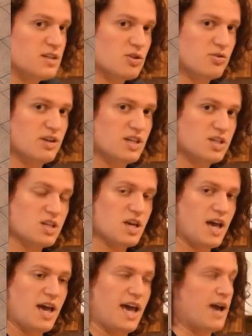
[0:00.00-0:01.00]
degrees
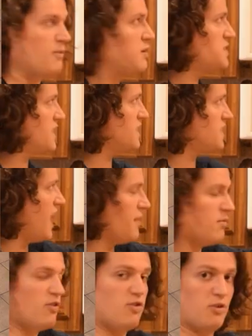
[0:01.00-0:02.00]
and we set the
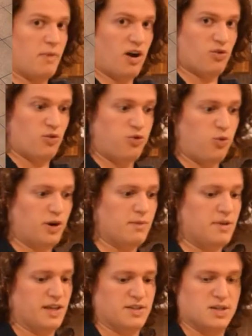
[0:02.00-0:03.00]
timer for about 40
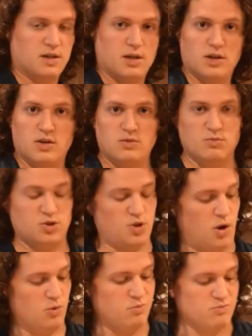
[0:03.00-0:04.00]
minutes.
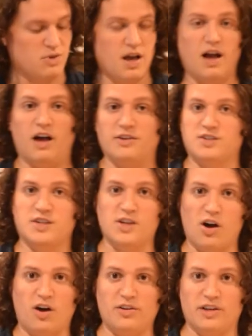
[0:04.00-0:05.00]
So I'll see
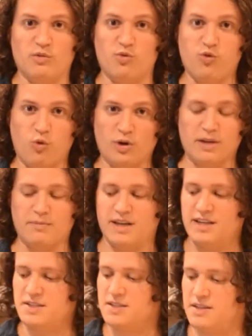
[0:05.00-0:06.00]
y'all in 40
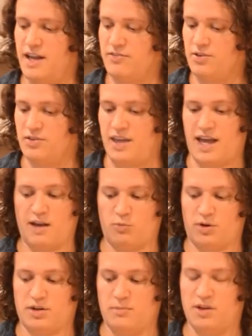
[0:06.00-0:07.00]
minutes, and after that,
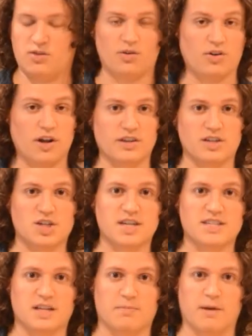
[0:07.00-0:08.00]
we're gonna be throwing on the
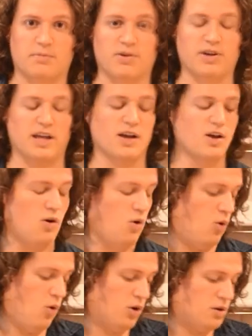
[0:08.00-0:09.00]
cheese and the pepperoni.
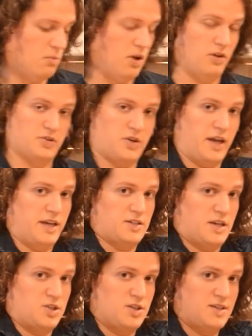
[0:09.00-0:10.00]
Or, also, I guess
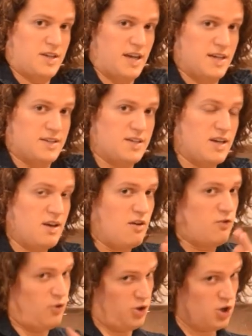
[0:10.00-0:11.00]
I should say is,
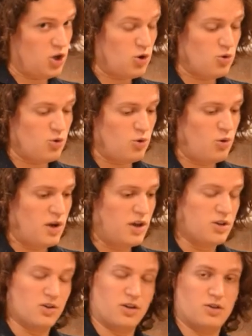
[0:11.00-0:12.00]
for you,
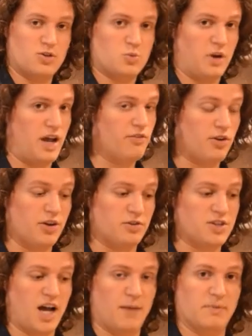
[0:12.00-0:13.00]
you can use whatever other
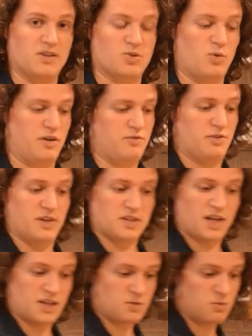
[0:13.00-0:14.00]
toppings you want. For this
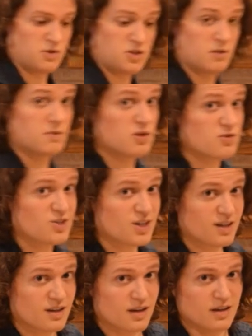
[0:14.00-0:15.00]
case, we're just gonna be
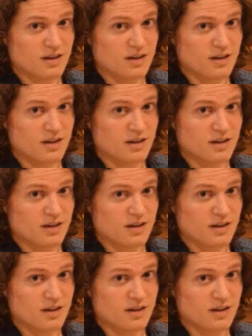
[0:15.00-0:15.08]
using